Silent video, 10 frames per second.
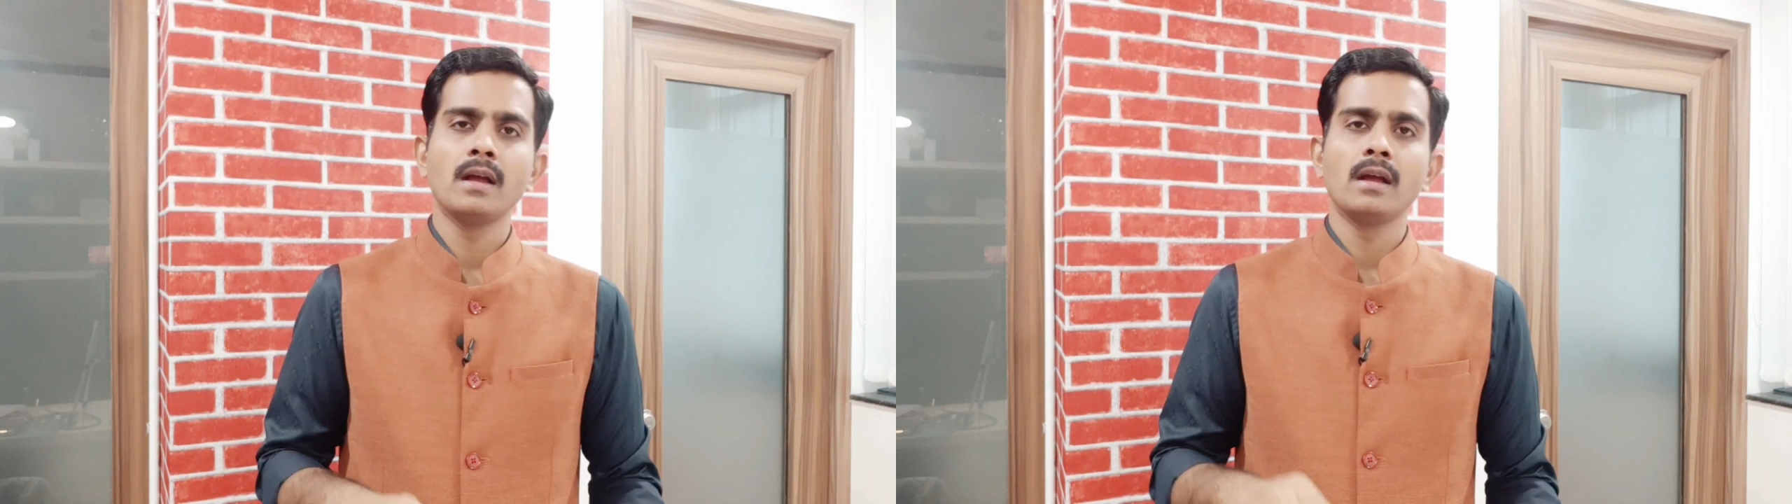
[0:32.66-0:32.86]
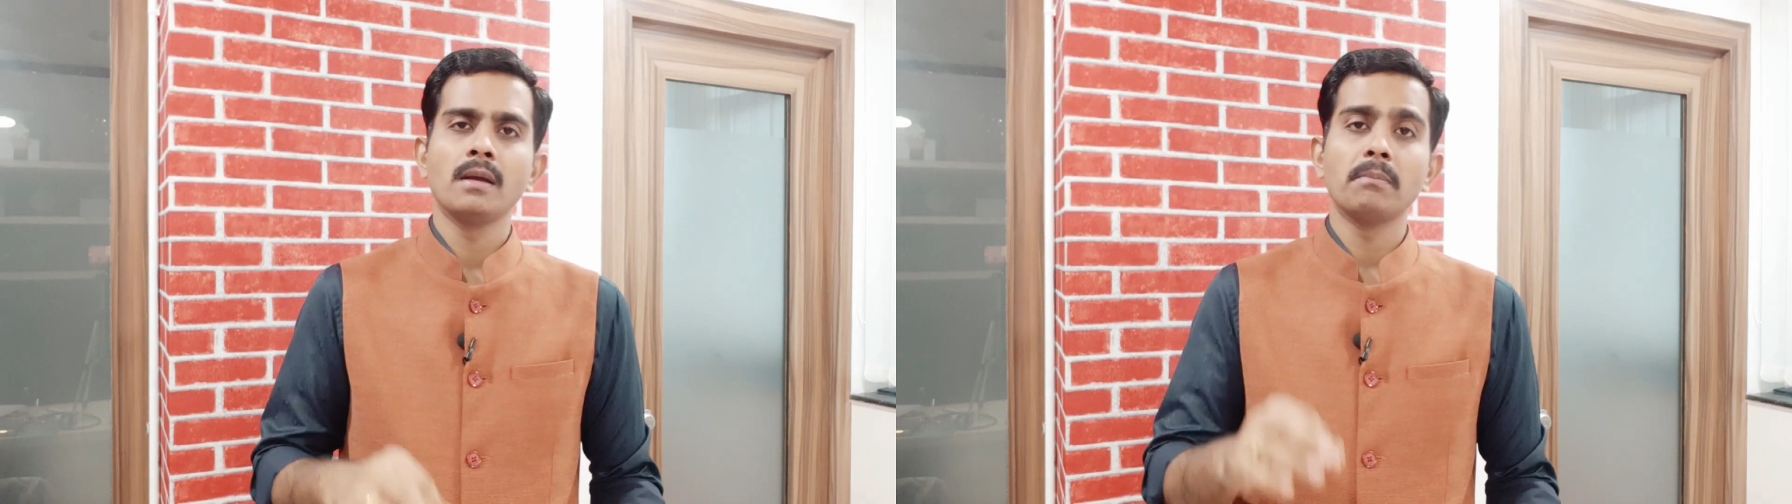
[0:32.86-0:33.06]

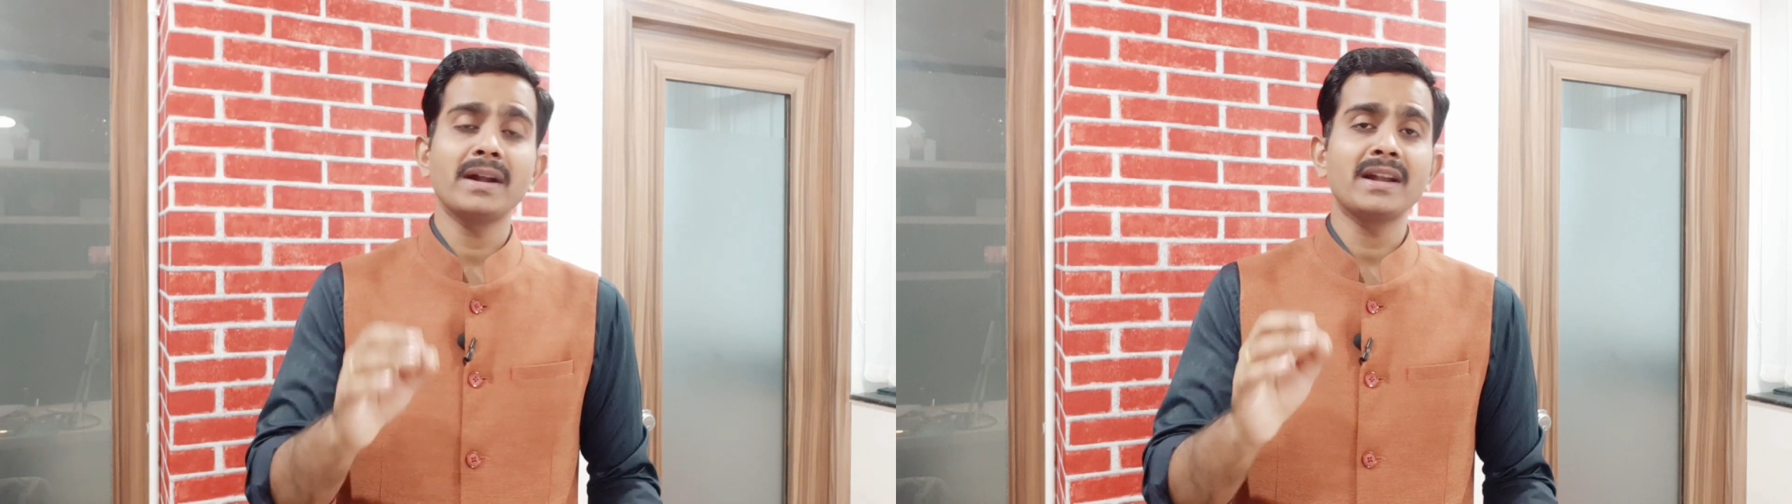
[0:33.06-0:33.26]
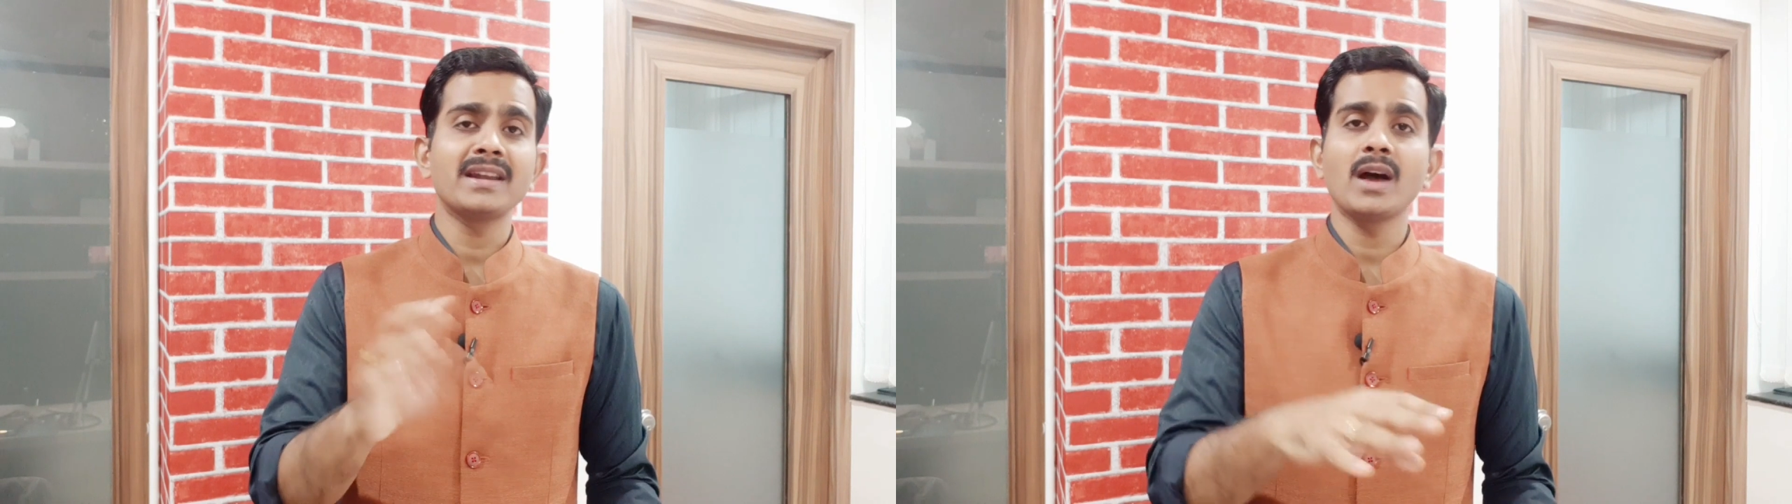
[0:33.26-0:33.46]

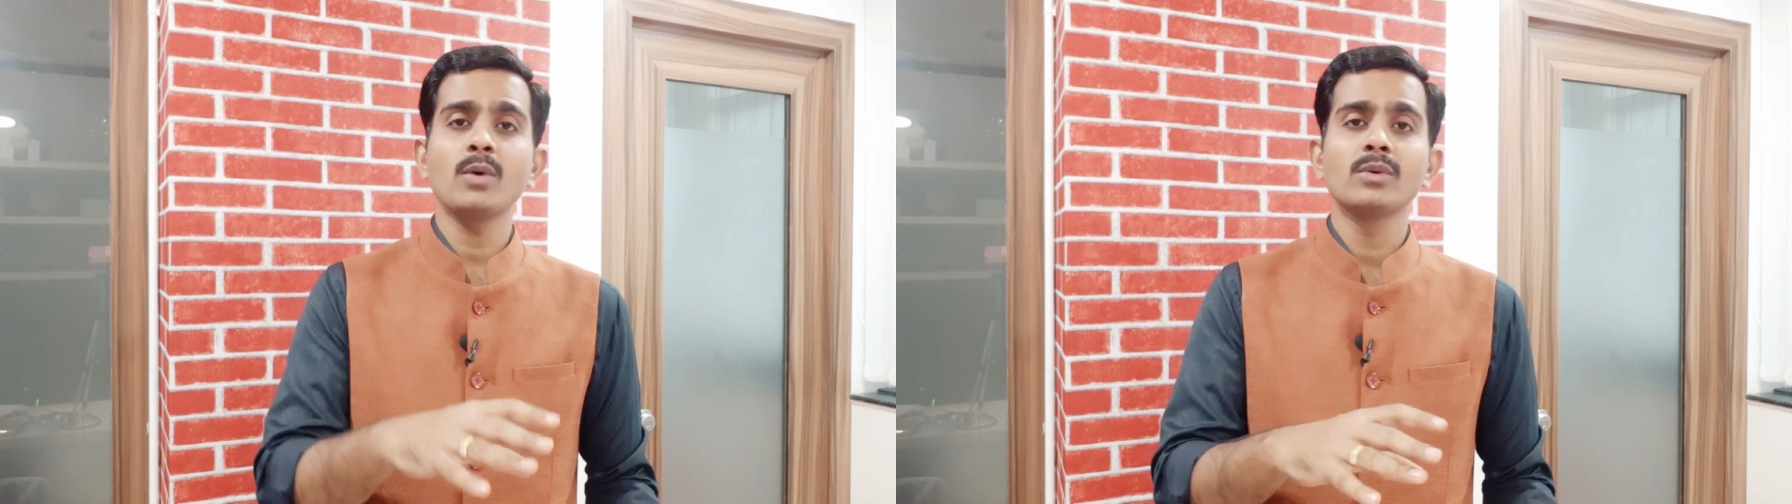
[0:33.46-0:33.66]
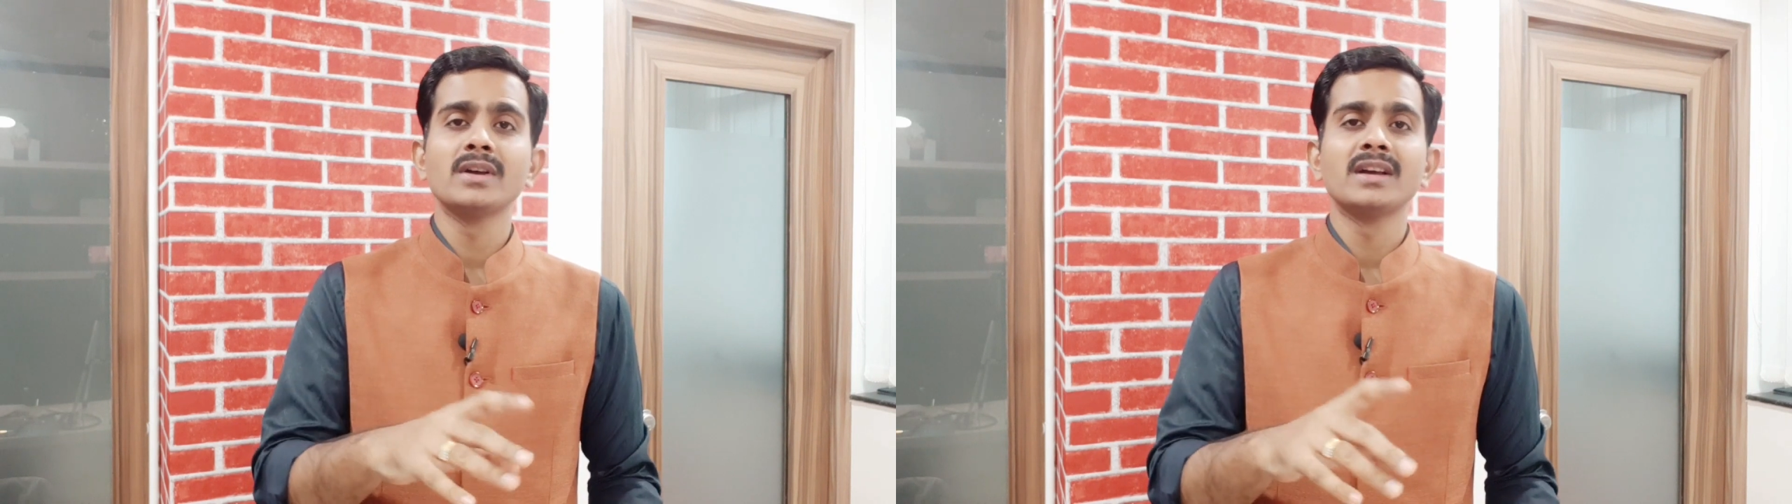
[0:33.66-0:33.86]
But
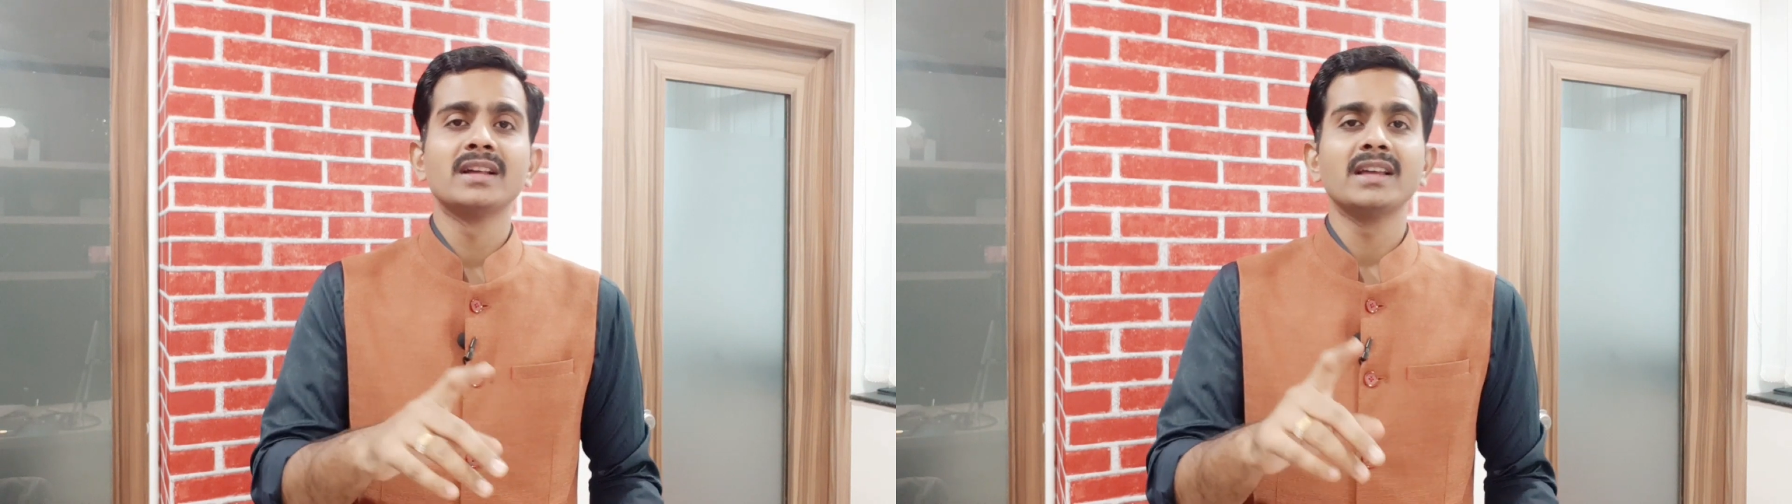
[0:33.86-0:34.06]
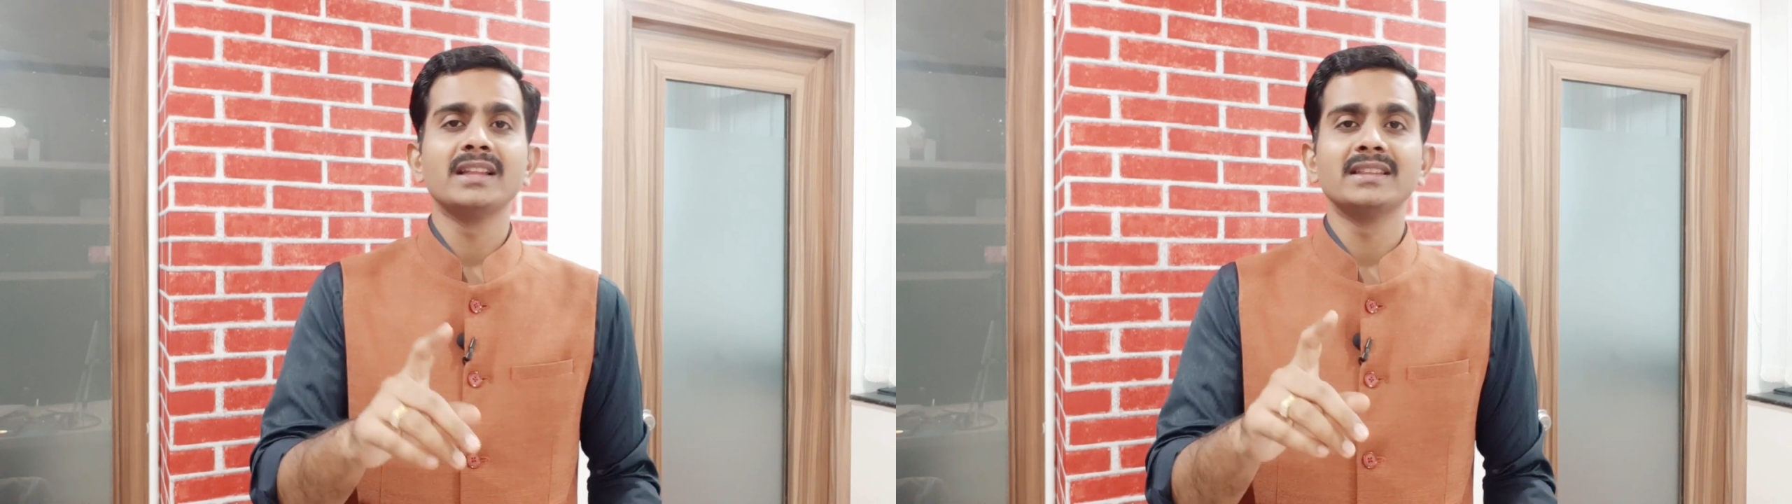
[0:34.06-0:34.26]
now,
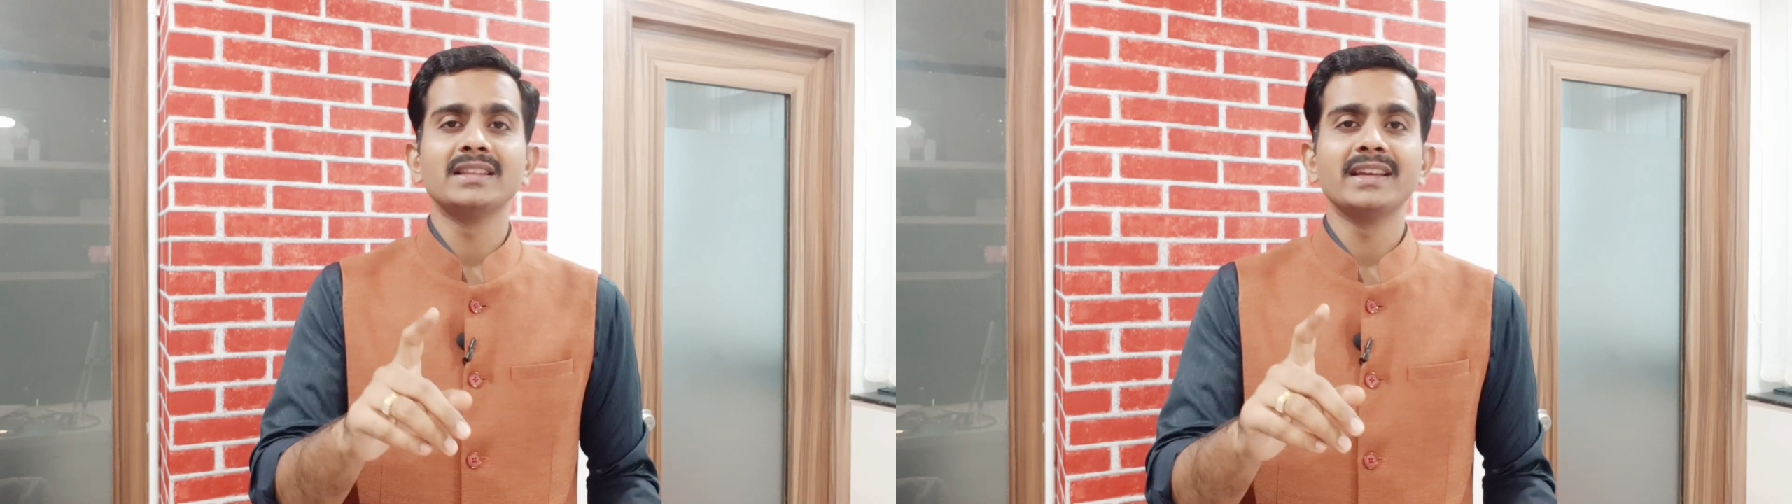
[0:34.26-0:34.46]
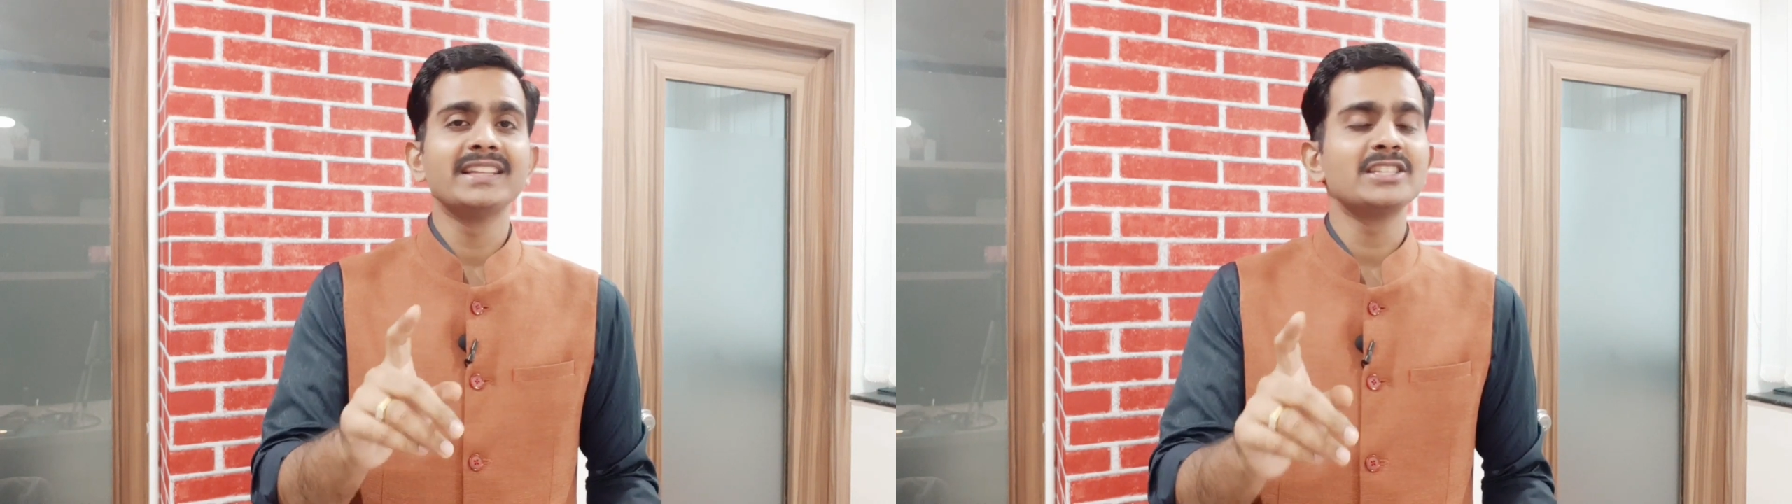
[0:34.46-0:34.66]
it